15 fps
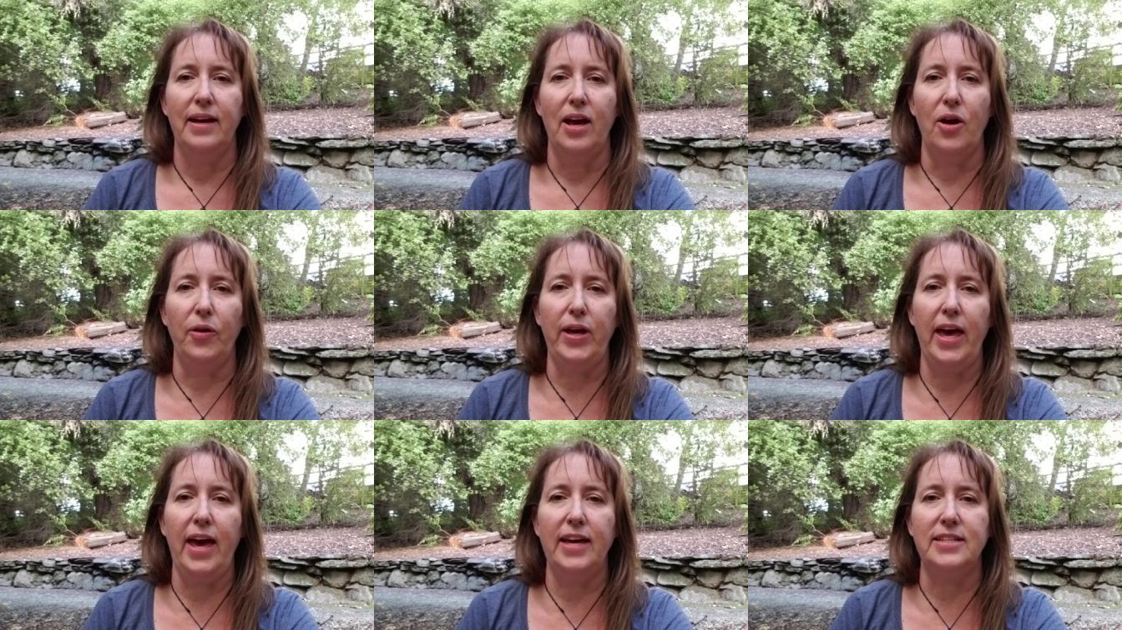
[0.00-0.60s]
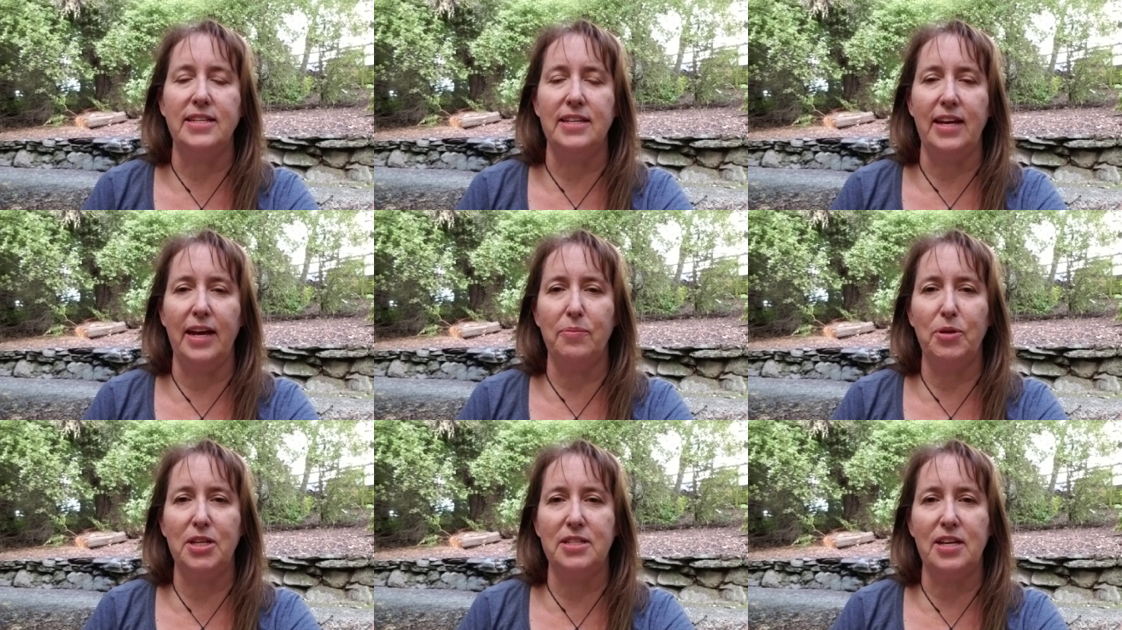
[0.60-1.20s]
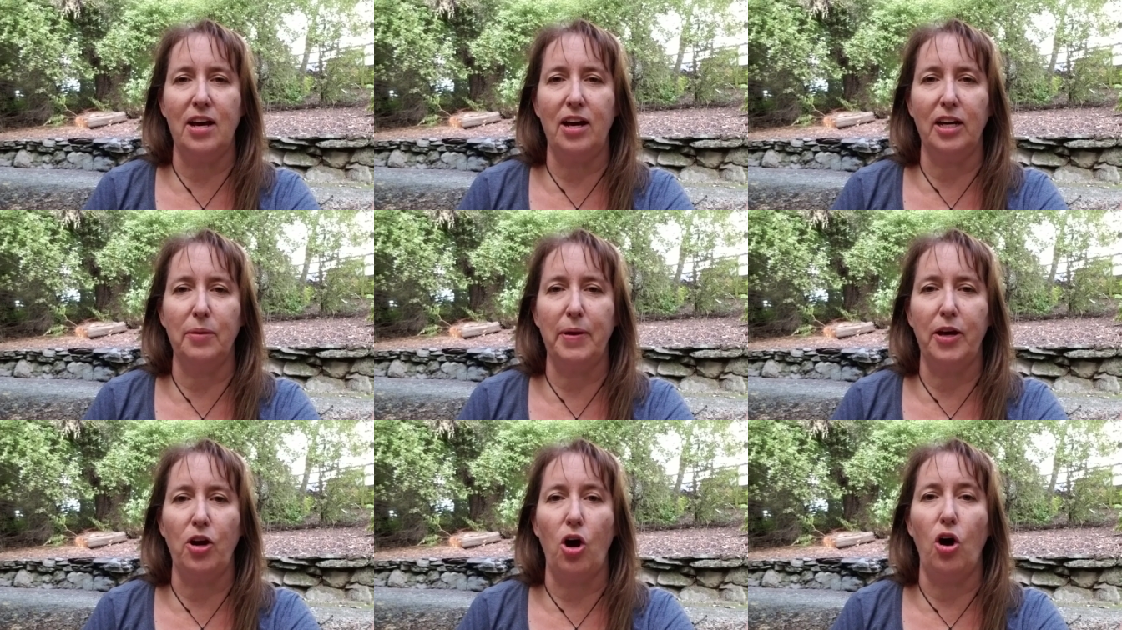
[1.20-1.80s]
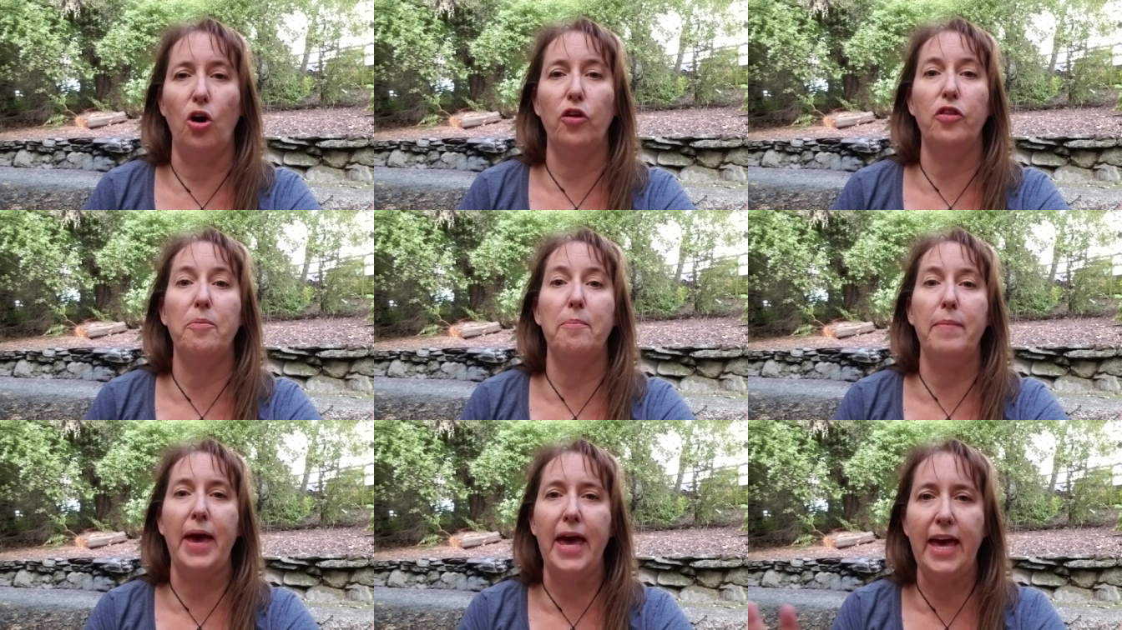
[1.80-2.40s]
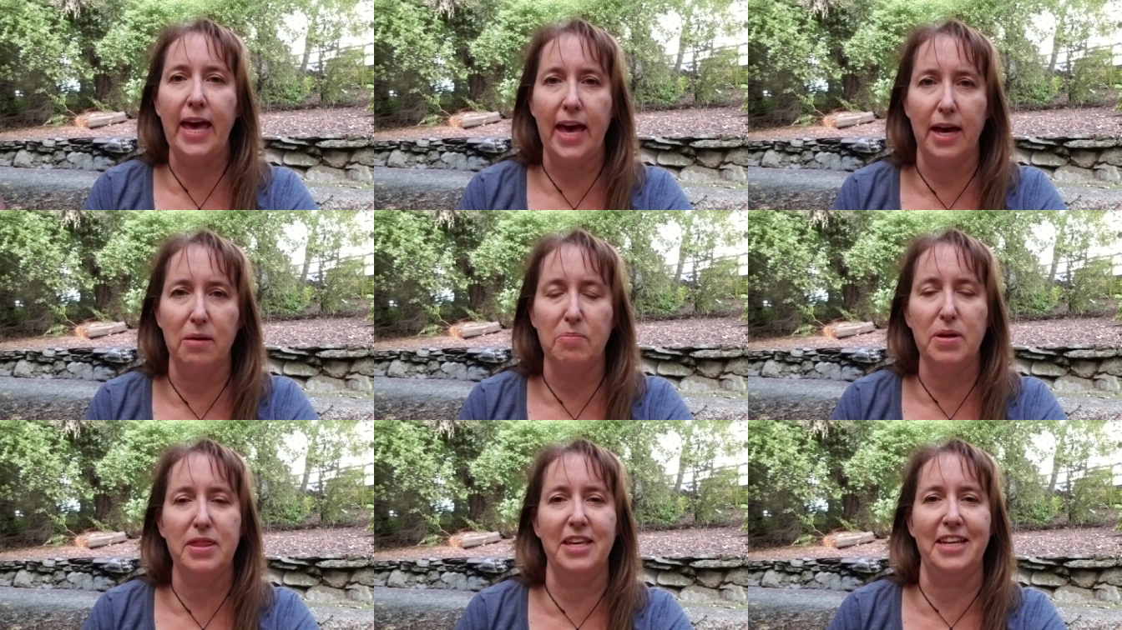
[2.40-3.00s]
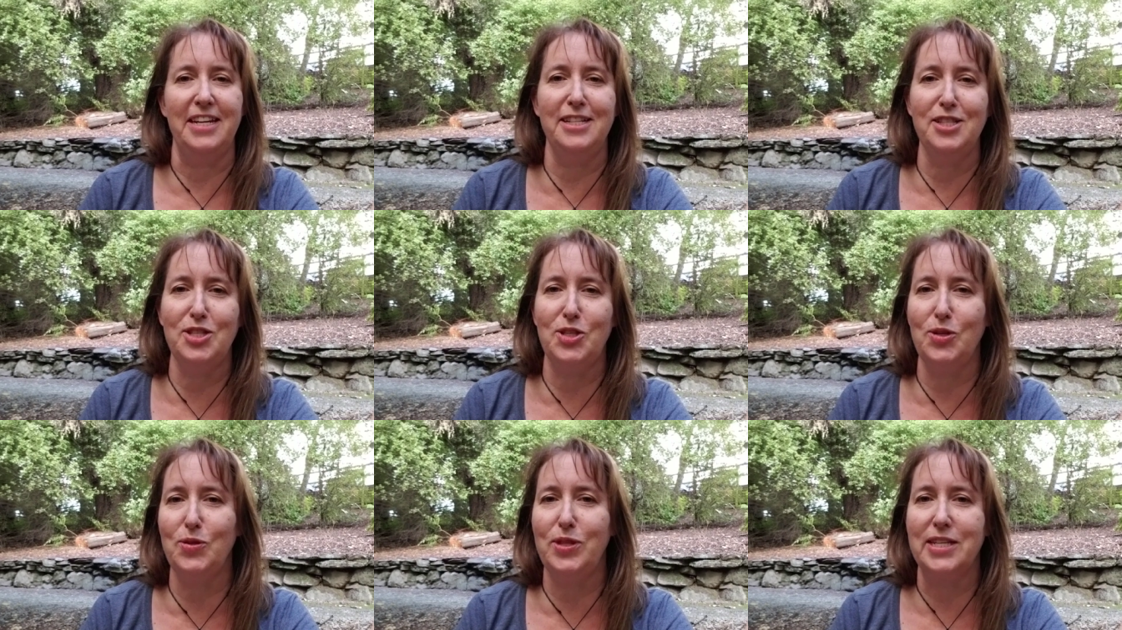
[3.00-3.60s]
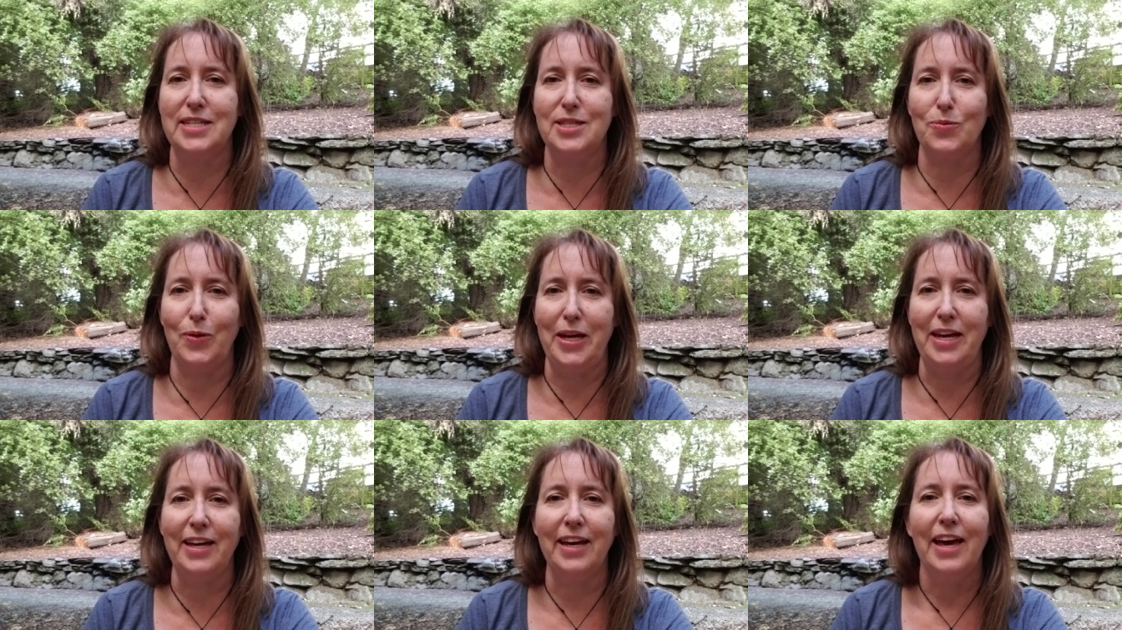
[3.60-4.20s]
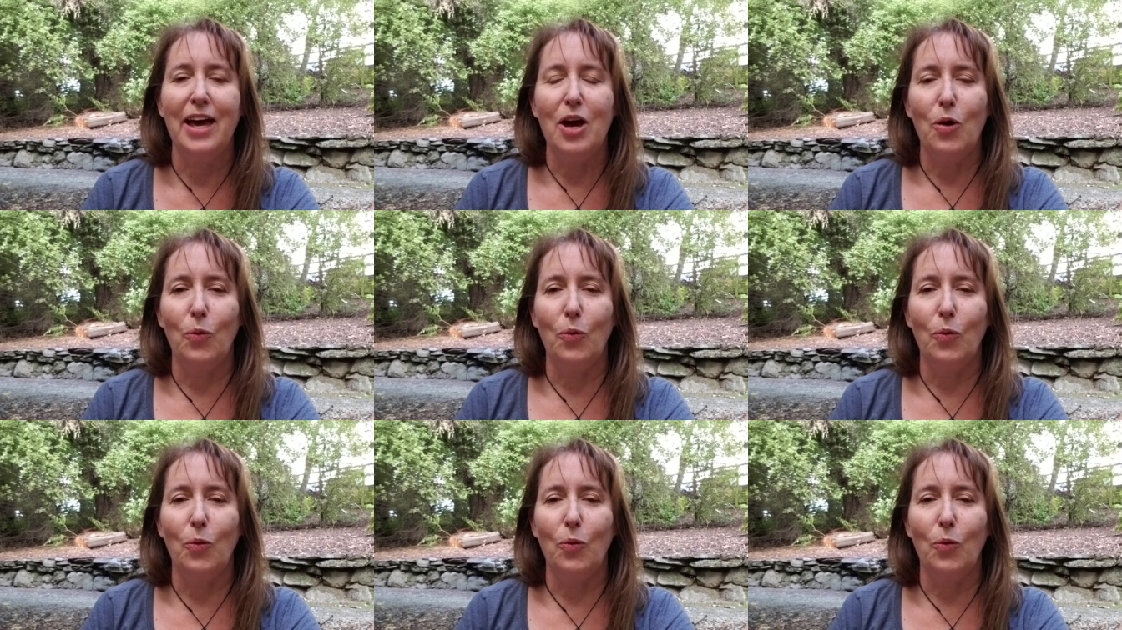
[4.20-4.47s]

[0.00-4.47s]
Okay, today I'm going to talk about all the mayhem that ensued this week